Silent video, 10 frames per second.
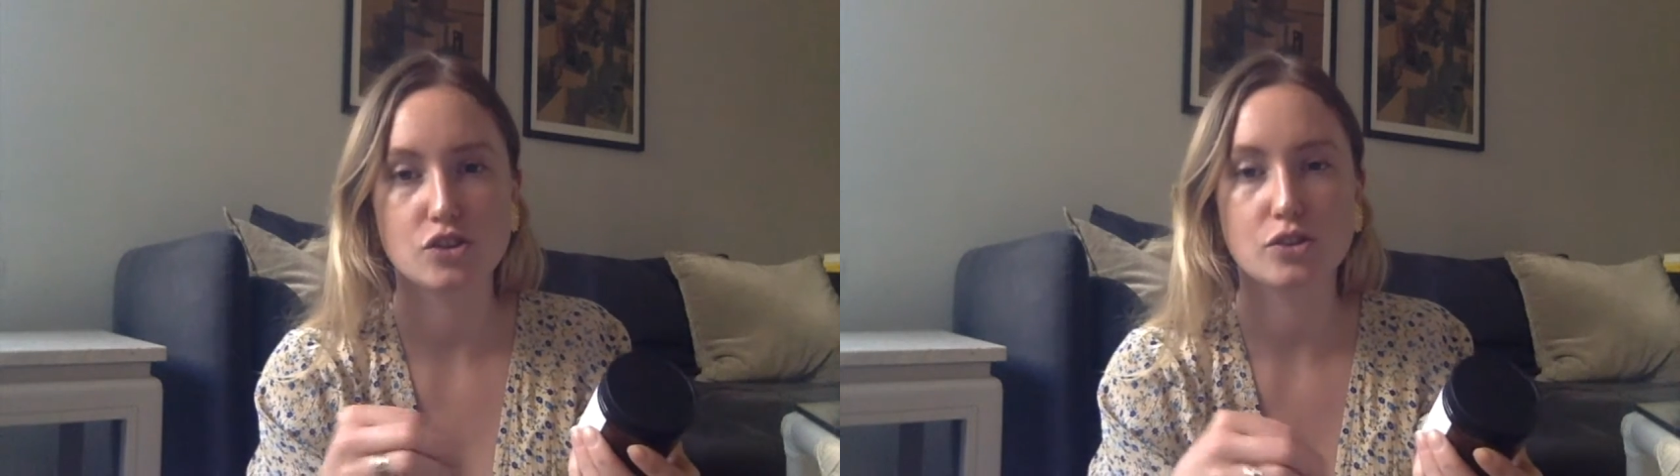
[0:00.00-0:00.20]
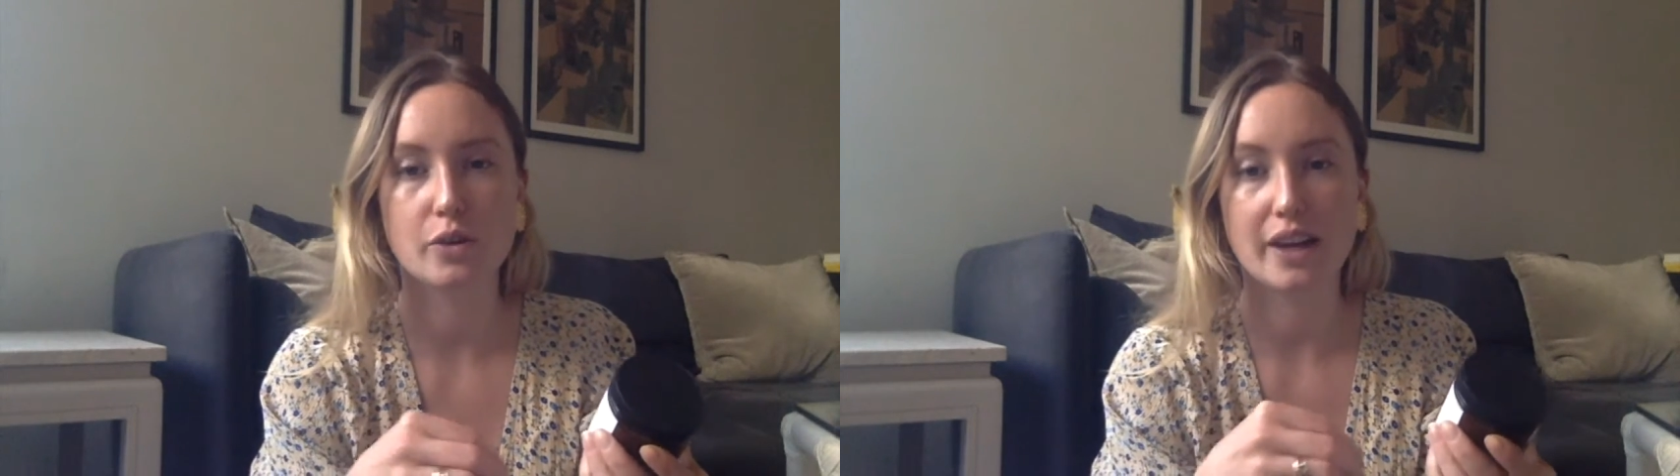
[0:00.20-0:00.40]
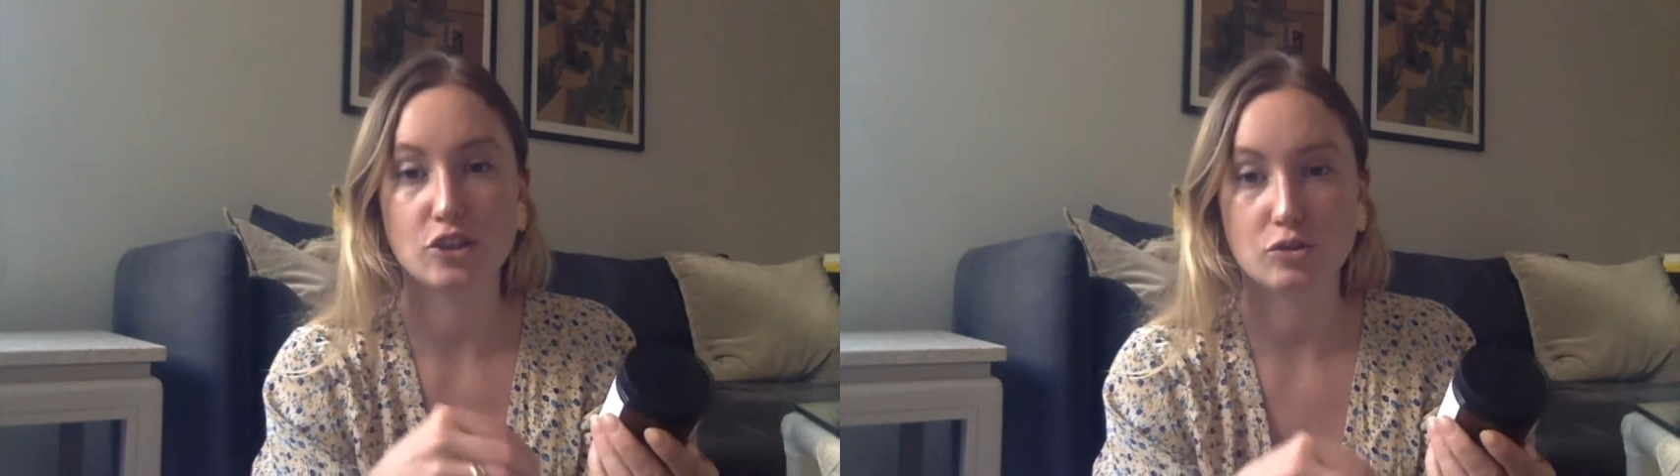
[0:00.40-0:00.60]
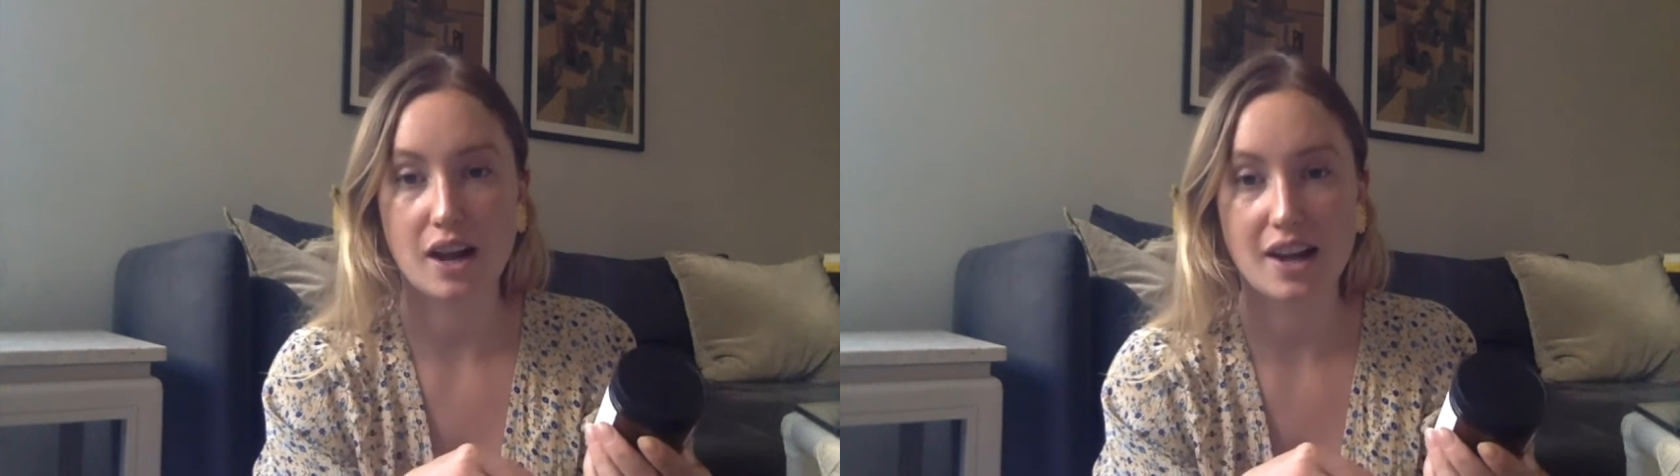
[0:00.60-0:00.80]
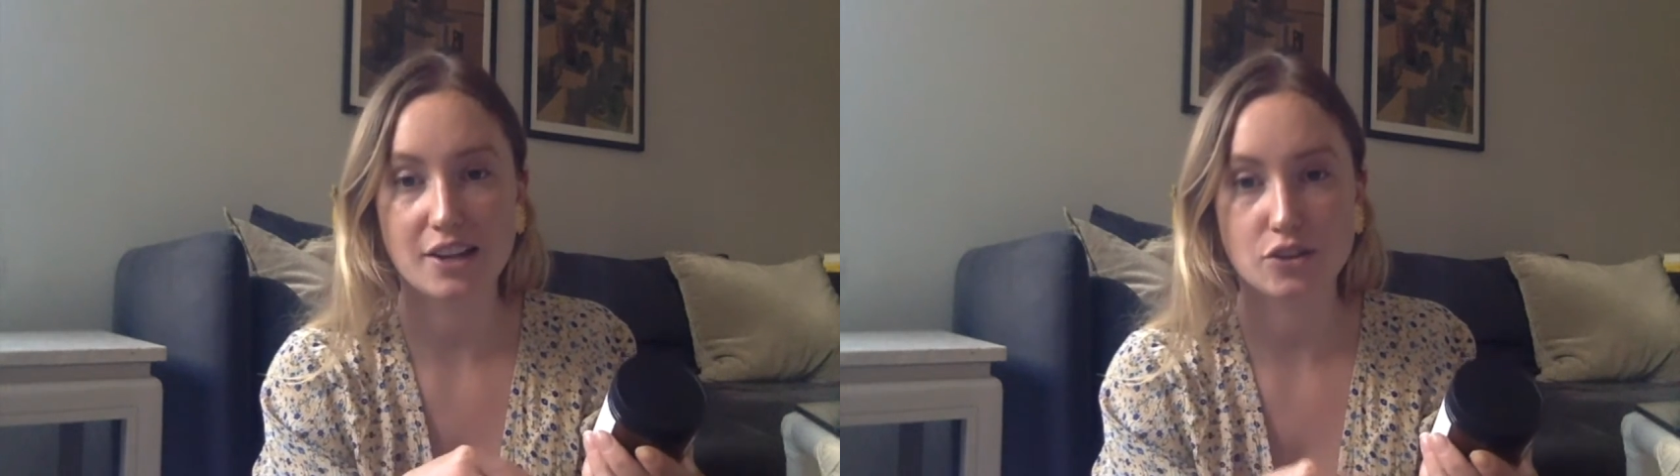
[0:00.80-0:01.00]
to a
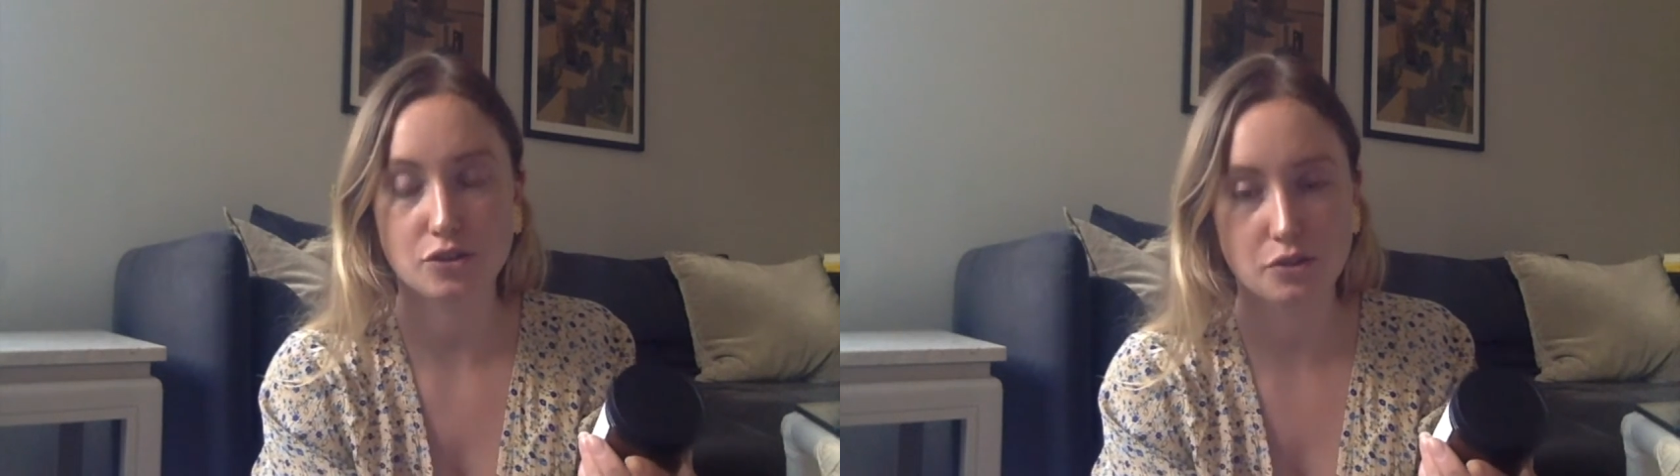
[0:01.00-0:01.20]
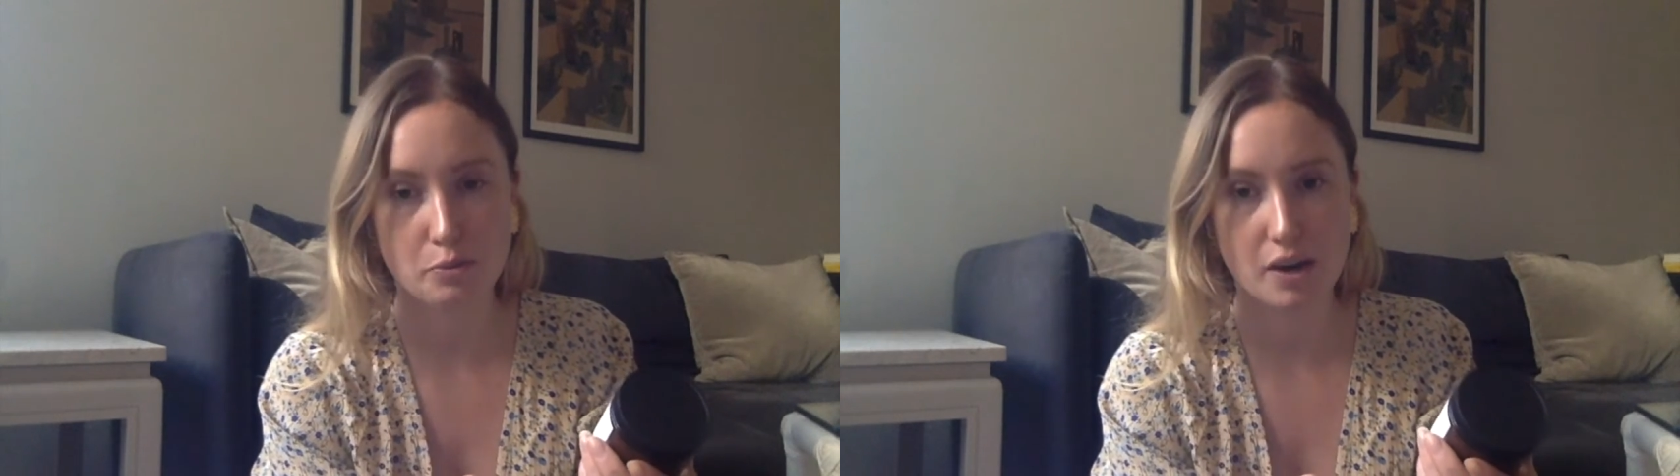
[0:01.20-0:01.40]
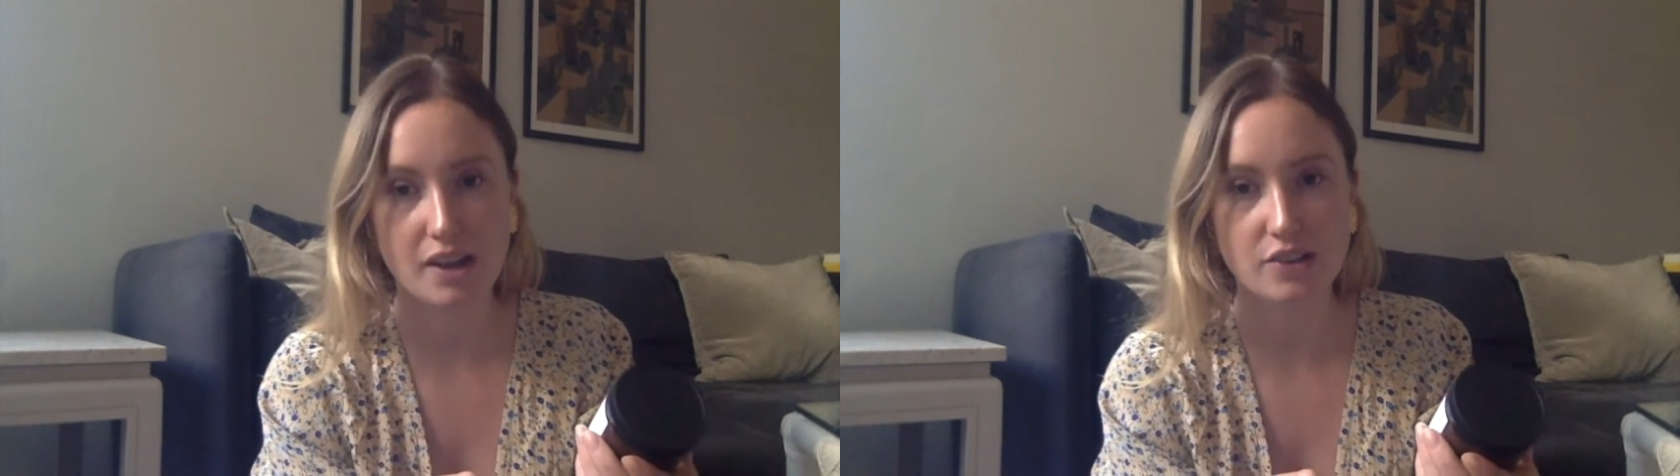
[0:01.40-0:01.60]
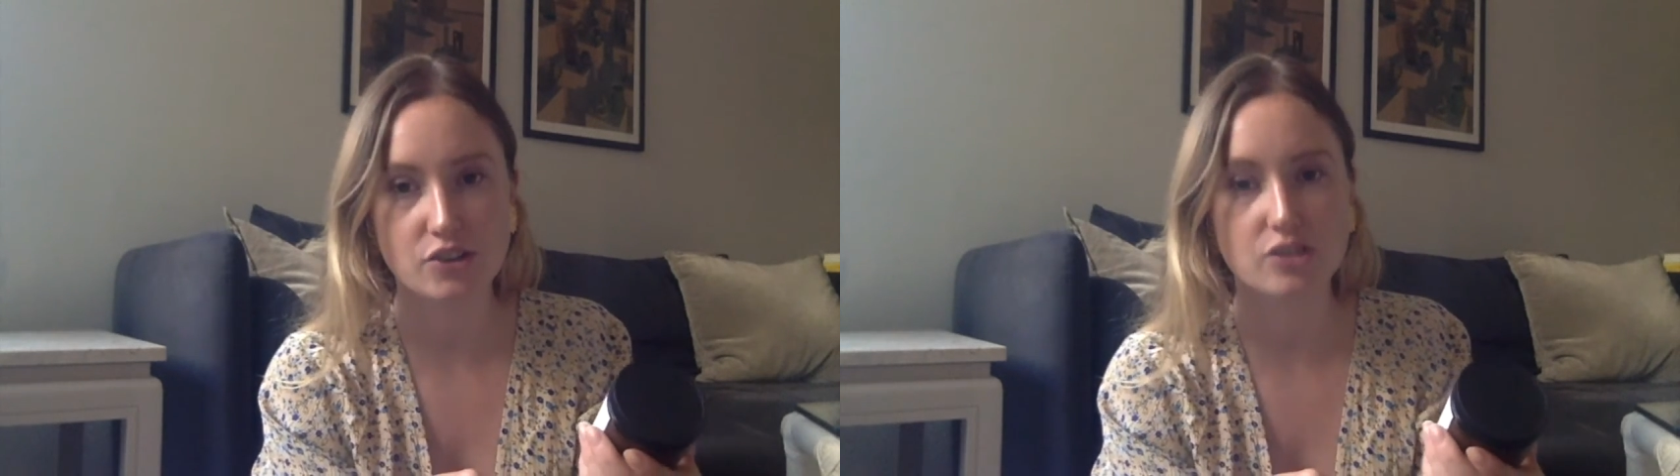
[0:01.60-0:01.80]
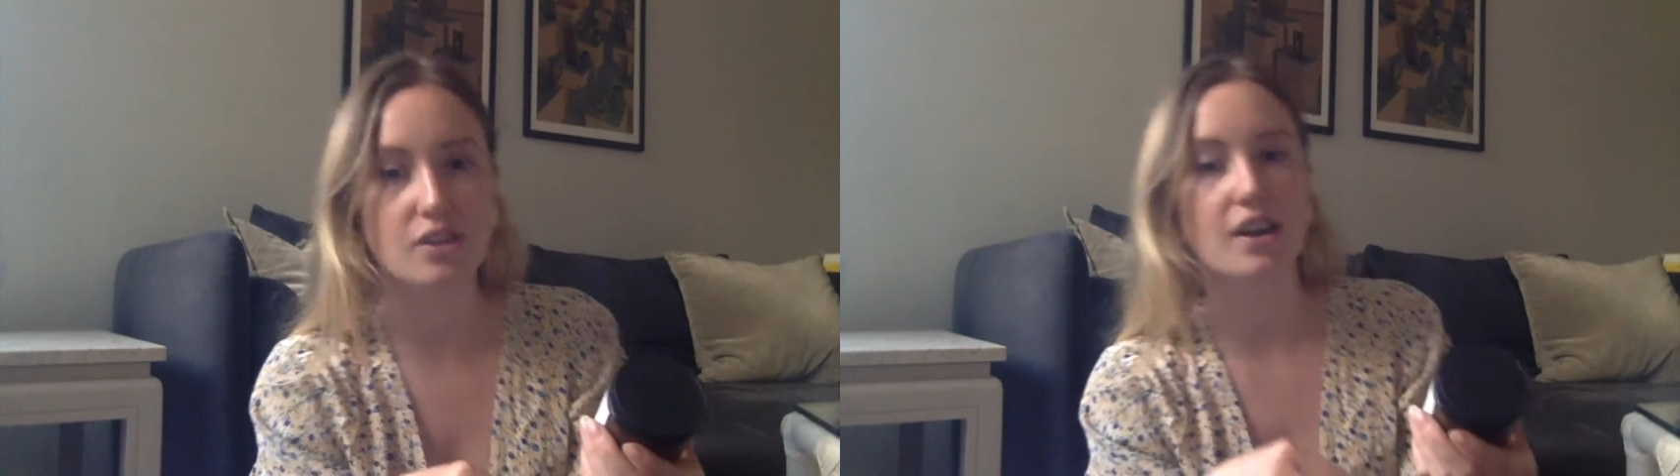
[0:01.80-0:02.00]
dry toothbrush,